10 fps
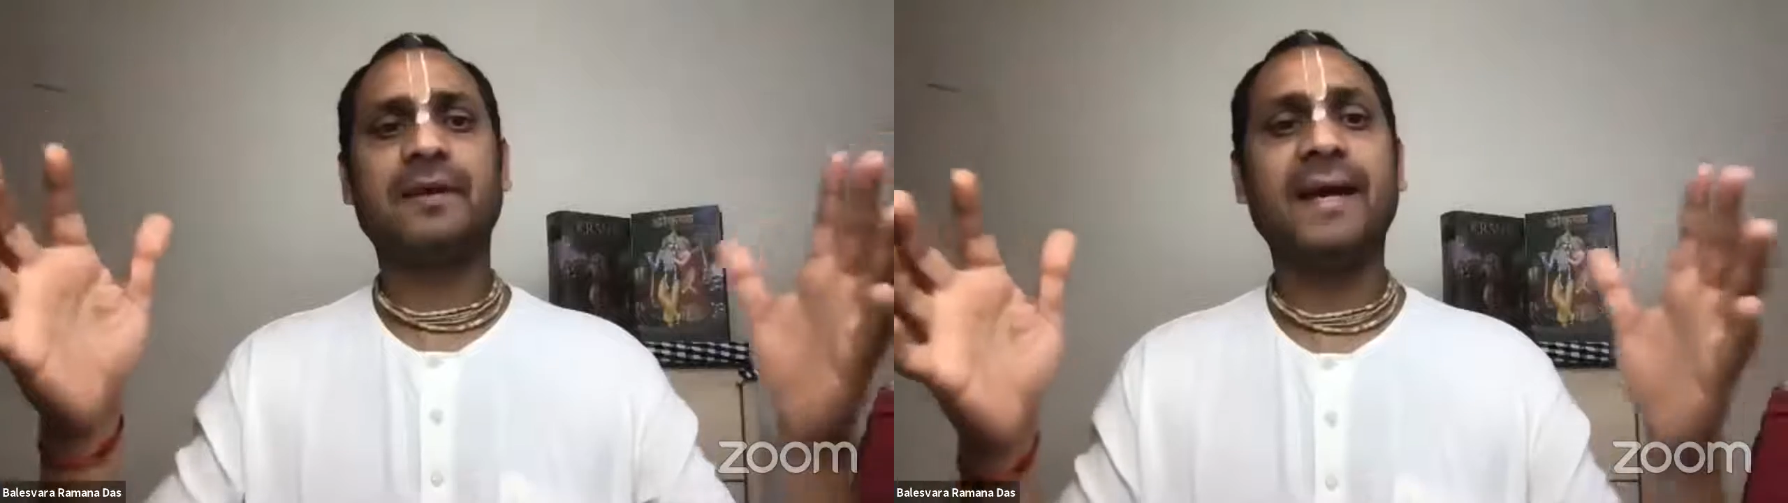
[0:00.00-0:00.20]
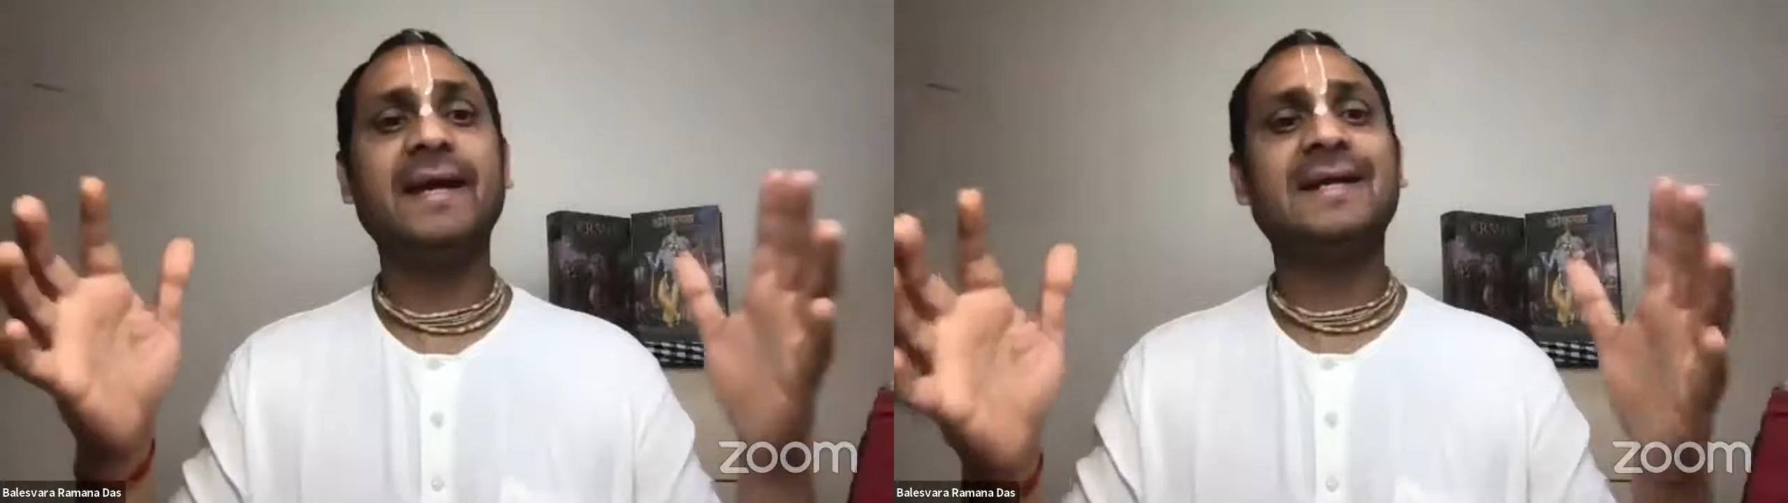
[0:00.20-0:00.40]

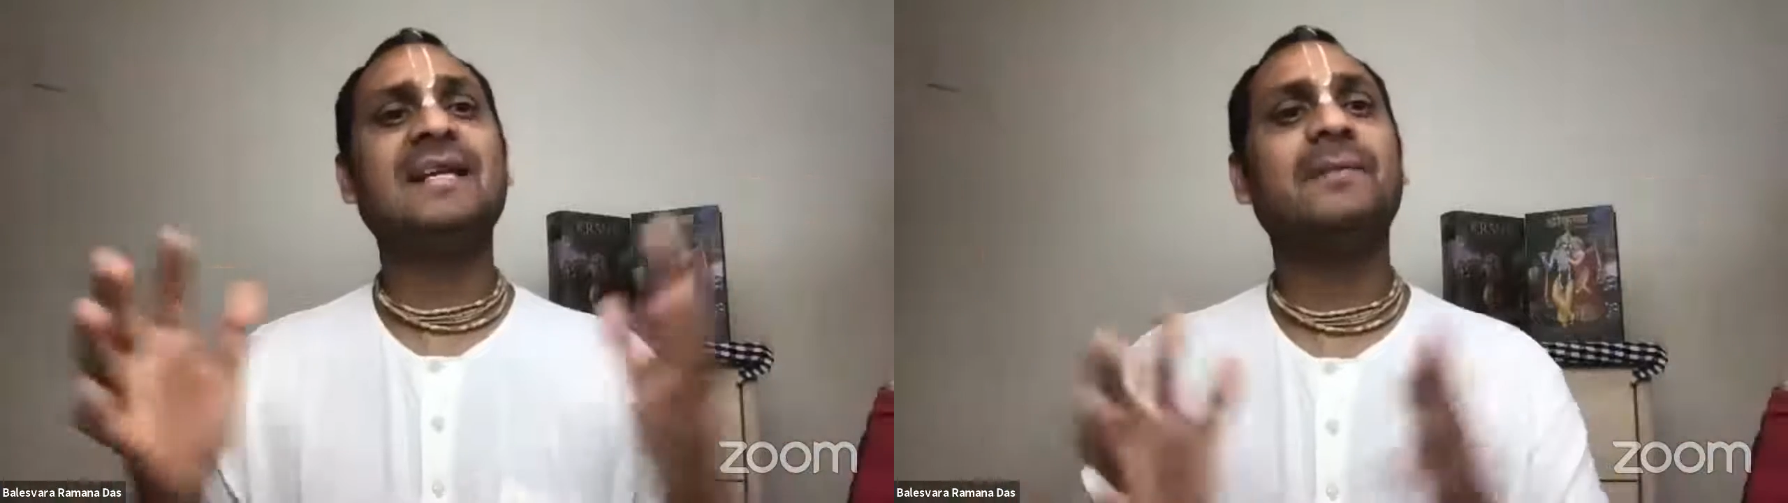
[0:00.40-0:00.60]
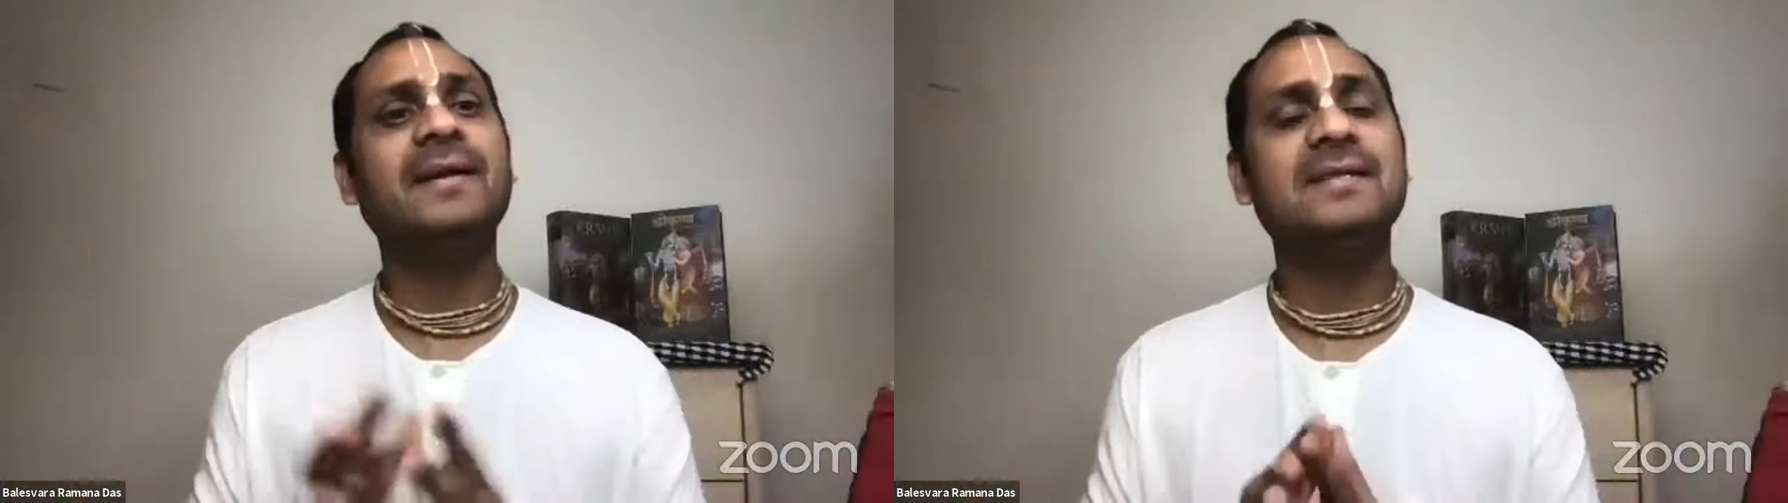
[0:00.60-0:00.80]
8
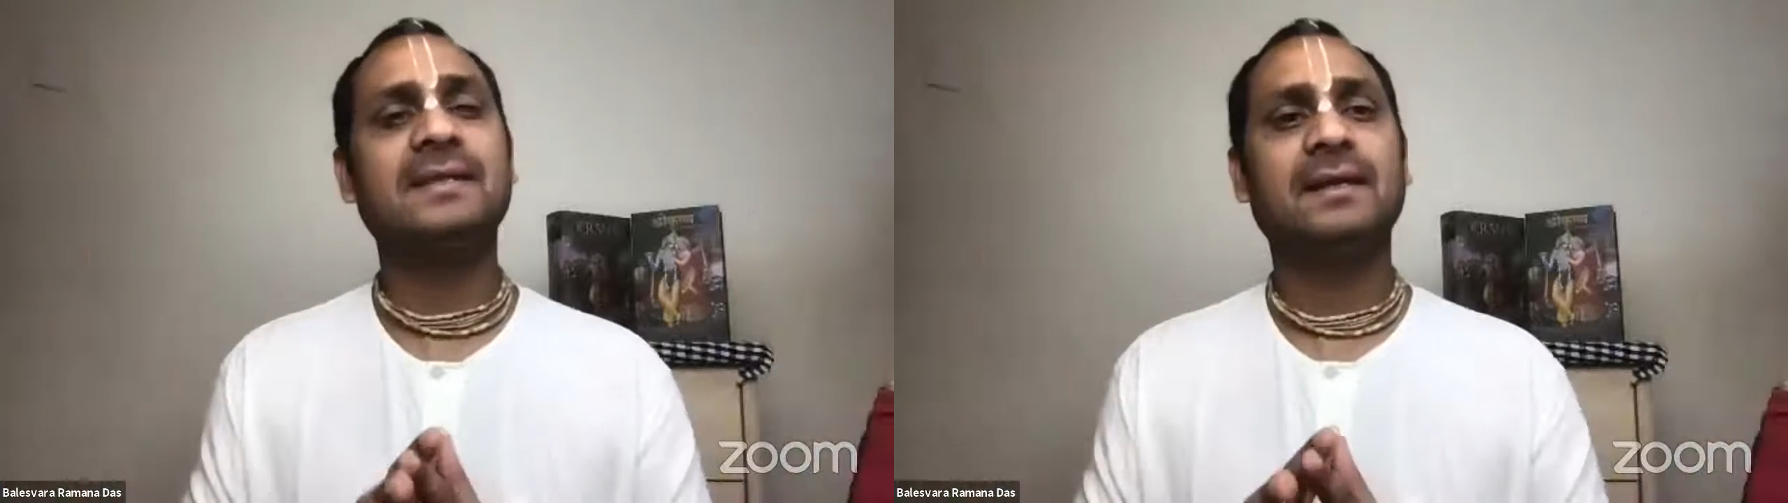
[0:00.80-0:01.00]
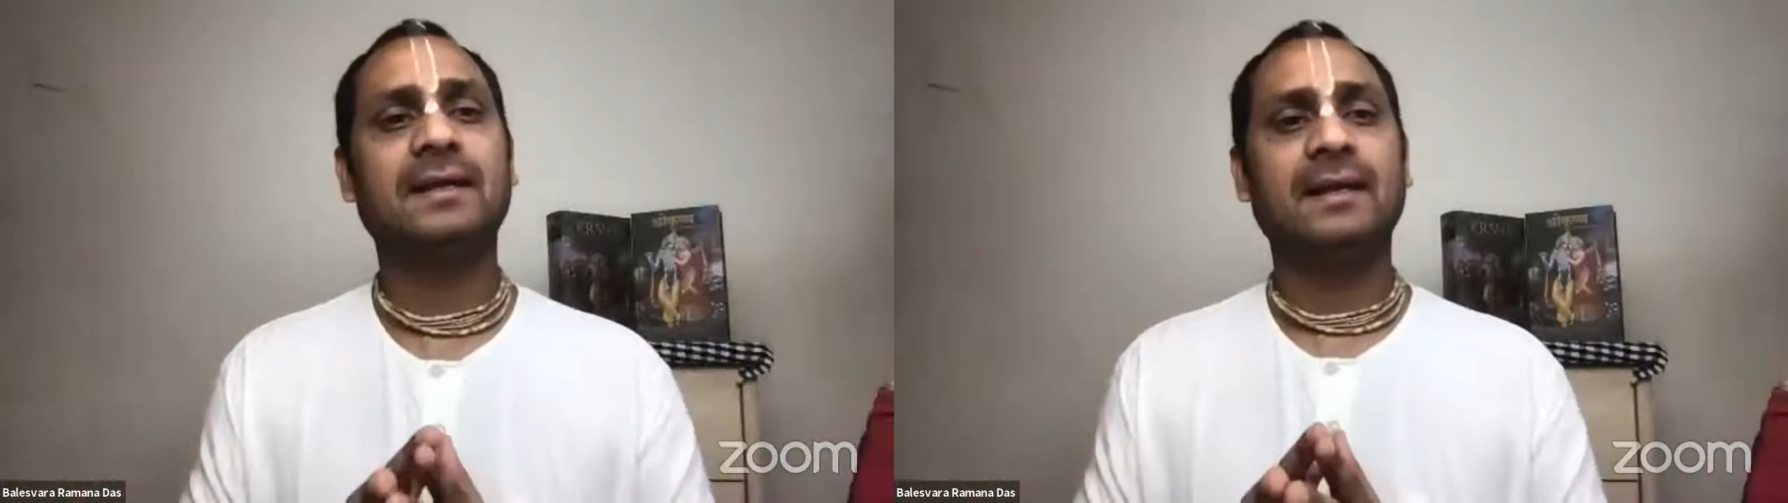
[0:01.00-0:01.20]
elements.